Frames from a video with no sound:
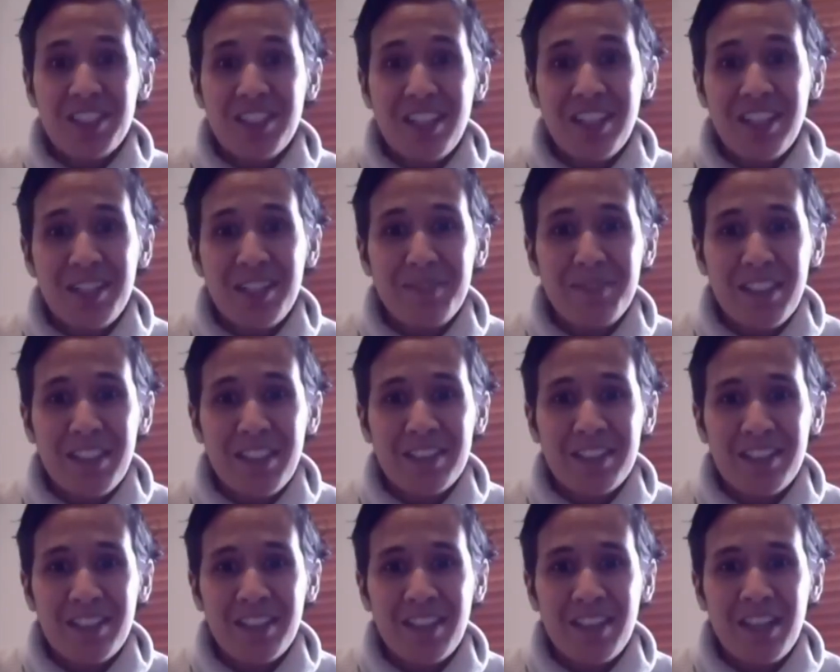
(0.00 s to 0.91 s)
Amanda,
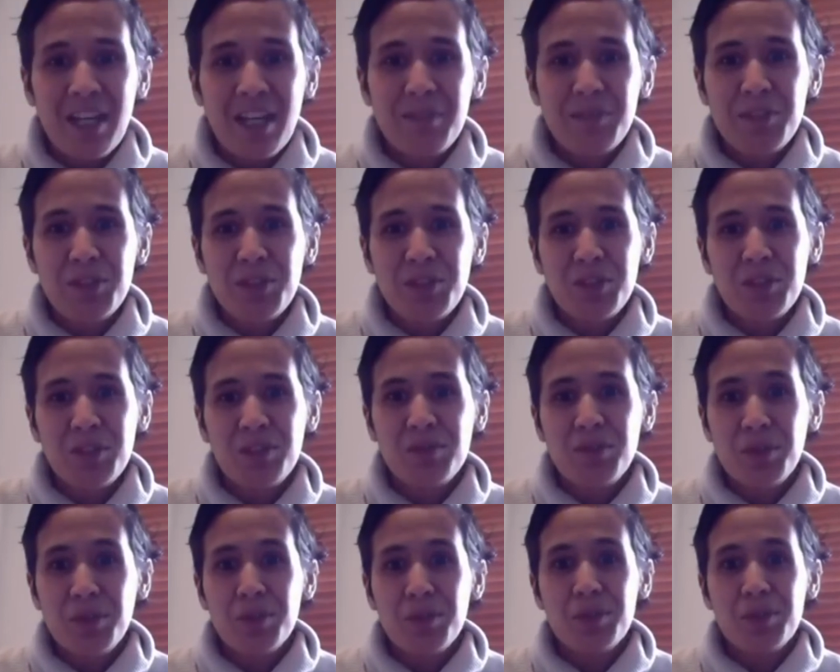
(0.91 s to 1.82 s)
I'm sure the
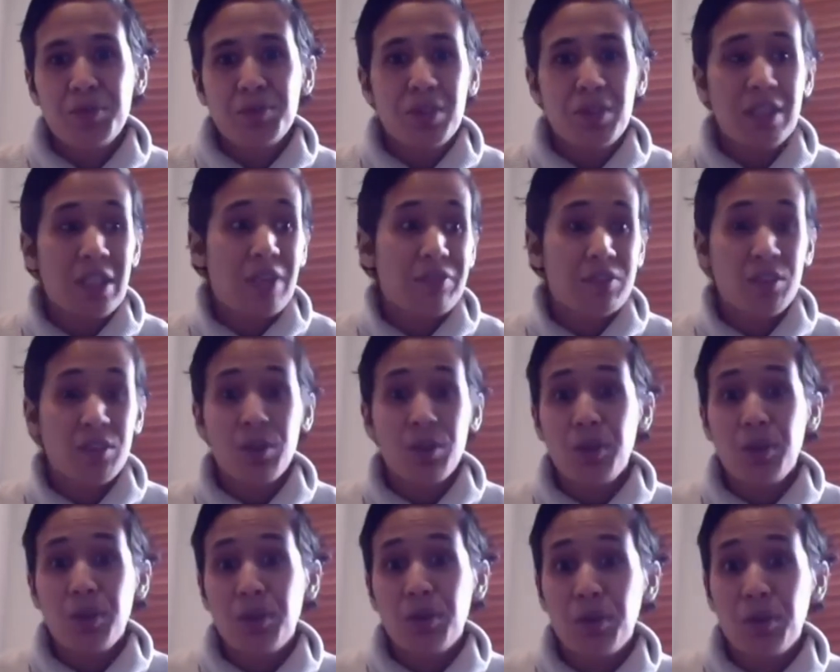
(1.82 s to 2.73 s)
viewers would love to know
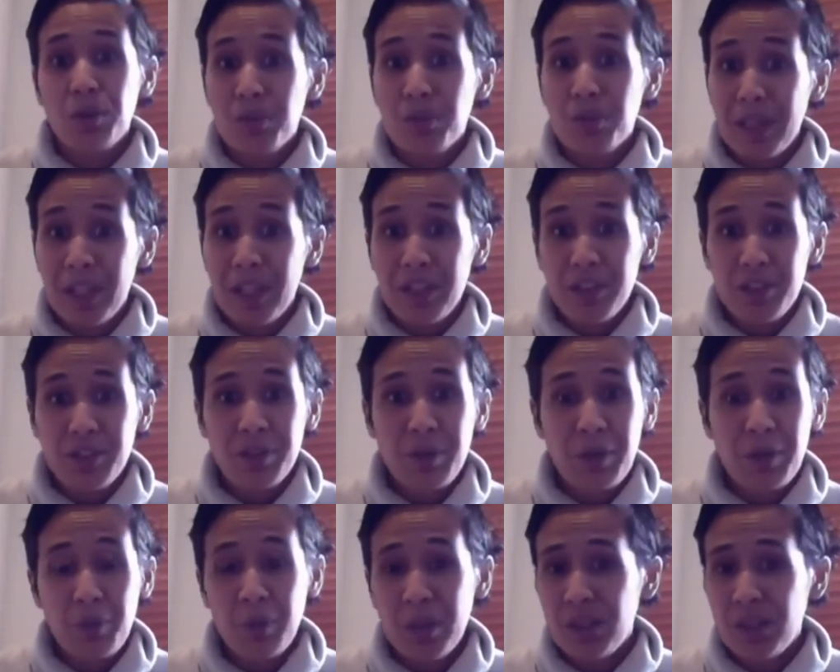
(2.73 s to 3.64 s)
all about you, where
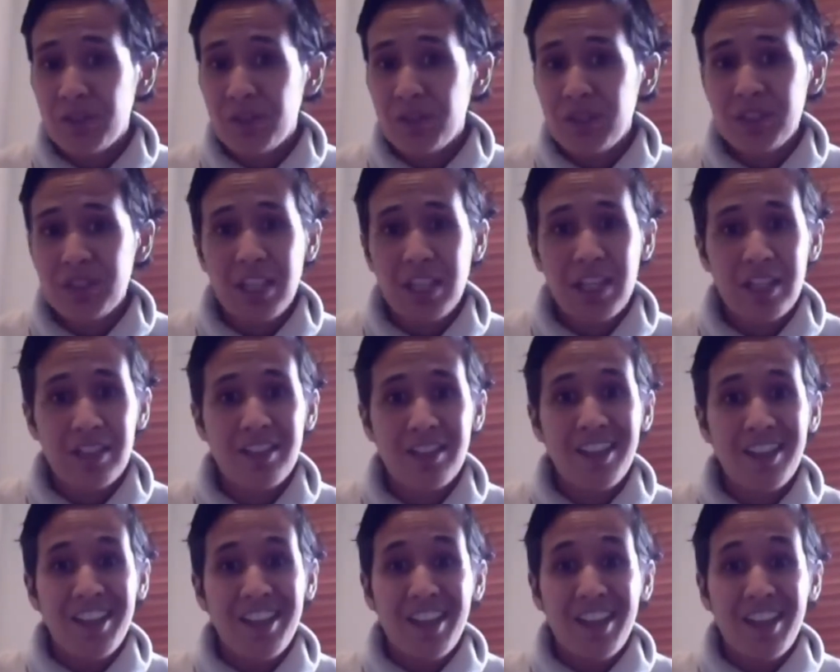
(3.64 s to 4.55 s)
you've started
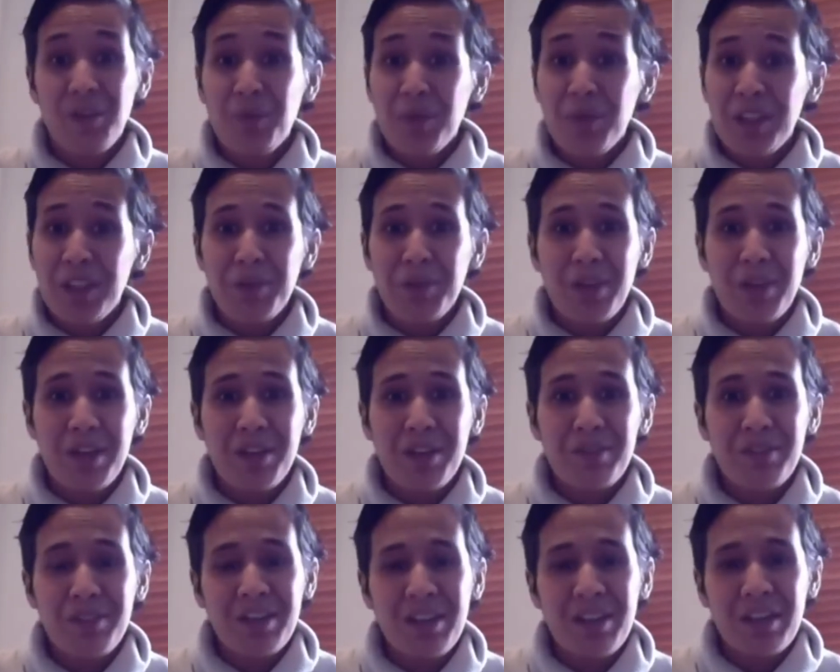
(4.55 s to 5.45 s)
and where you are
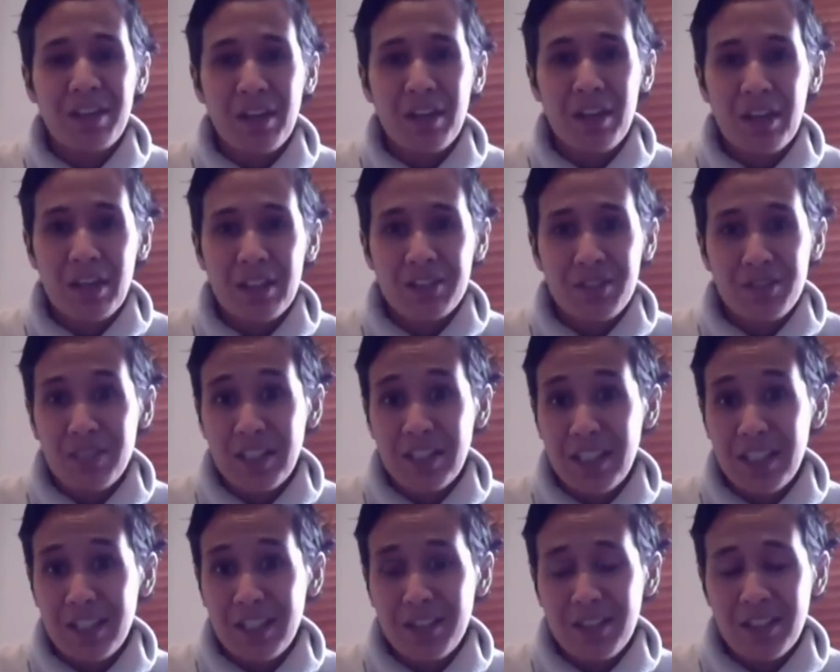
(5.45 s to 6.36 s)
as of now.
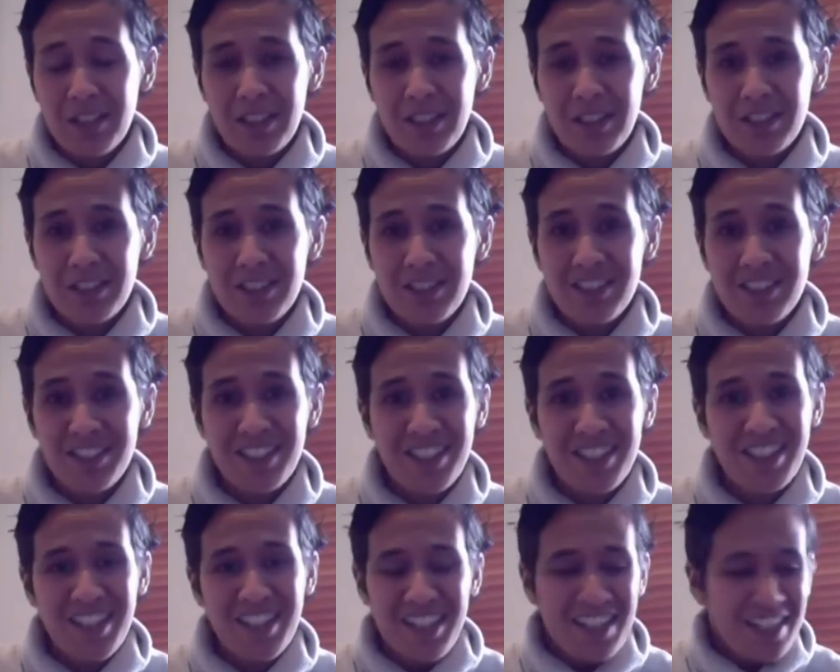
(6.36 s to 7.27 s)
And
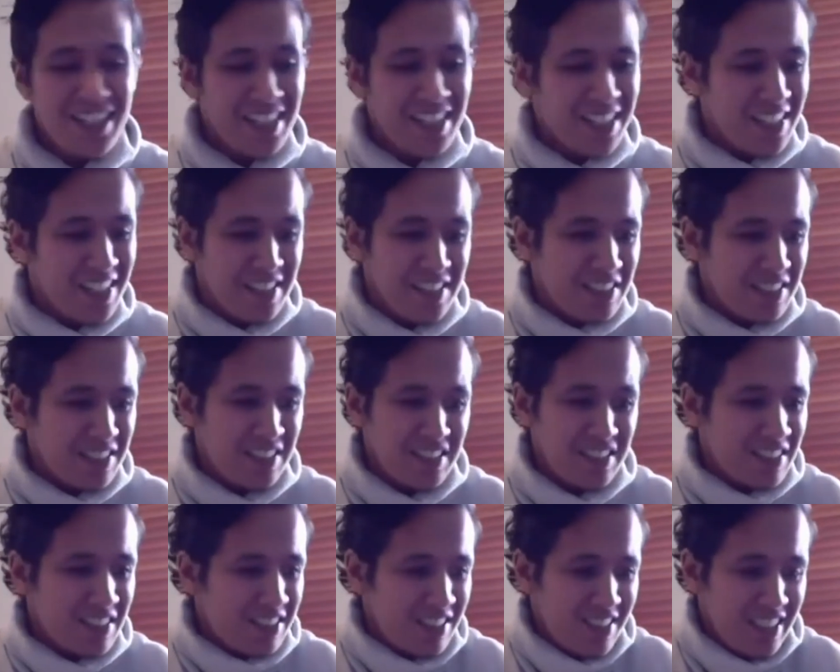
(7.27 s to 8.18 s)

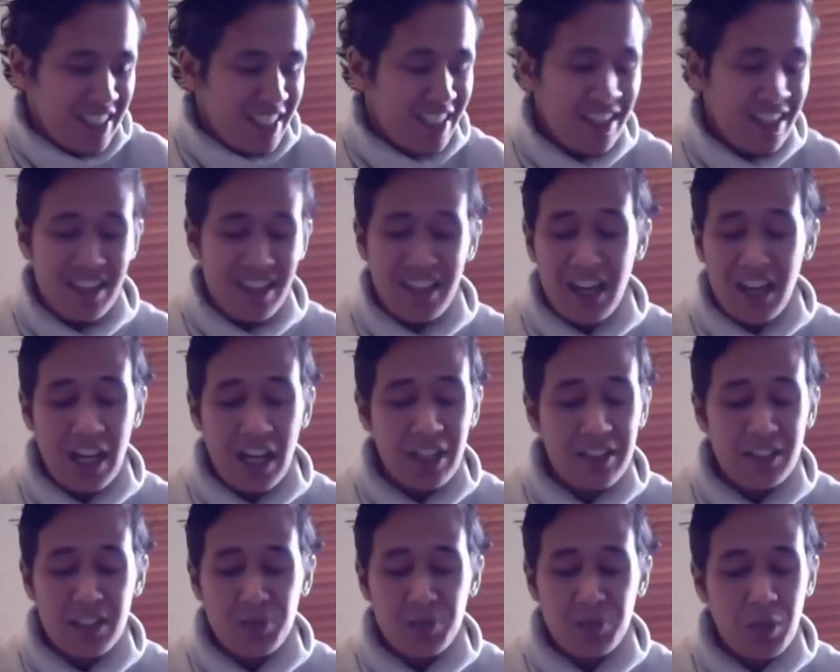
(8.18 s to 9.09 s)
yeah, I just
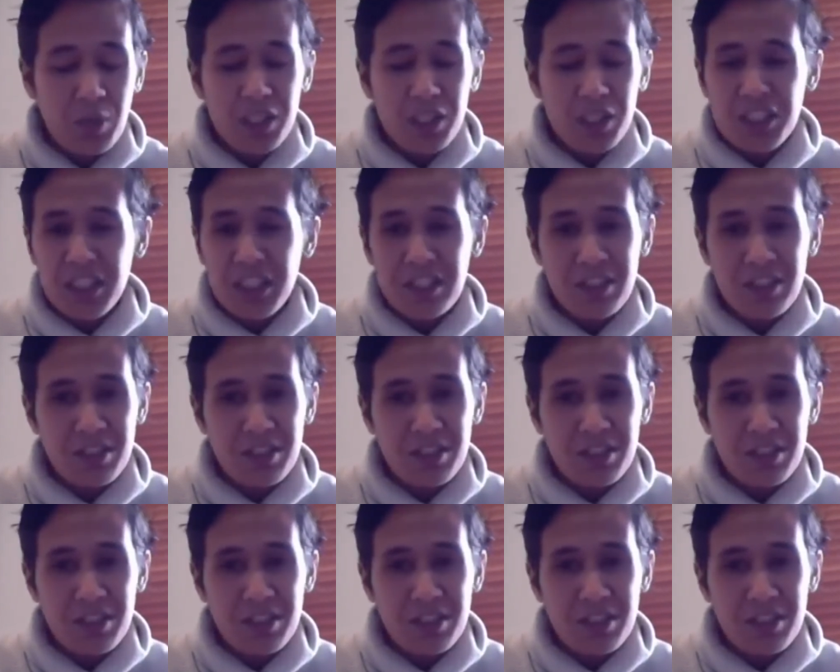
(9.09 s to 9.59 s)
want to share this.